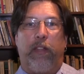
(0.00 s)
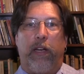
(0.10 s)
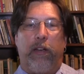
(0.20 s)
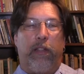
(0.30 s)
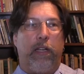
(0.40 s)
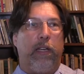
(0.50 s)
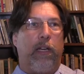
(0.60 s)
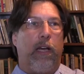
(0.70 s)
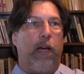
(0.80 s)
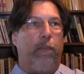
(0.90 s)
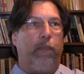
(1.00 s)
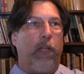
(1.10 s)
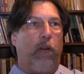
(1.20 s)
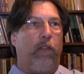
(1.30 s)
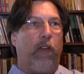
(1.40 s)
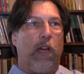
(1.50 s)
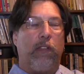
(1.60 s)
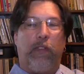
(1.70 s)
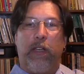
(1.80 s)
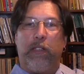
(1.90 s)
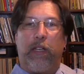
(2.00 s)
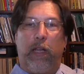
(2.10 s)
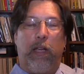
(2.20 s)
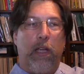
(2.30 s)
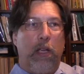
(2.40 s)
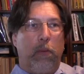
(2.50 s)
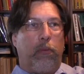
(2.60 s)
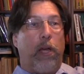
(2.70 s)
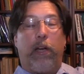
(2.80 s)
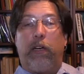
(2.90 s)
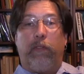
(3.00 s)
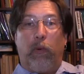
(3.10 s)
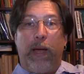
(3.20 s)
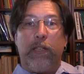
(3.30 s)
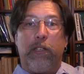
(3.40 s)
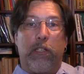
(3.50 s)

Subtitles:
Philosophy is a product of the West.